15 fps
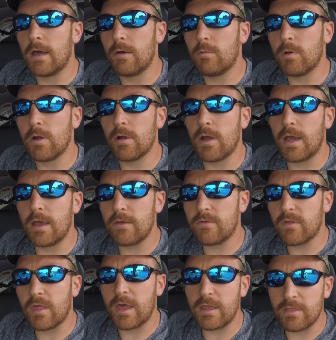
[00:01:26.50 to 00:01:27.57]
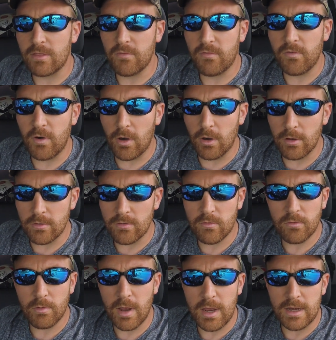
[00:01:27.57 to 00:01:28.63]
whereas like the
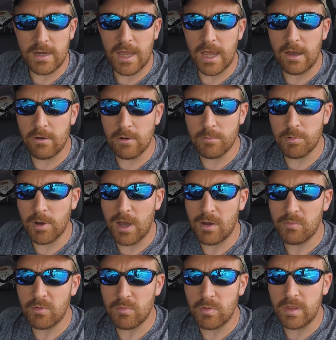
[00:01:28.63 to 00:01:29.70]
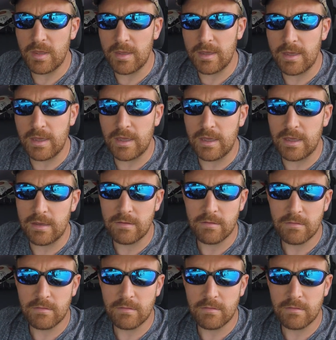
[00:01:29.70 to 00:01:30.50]
fawns right now are probably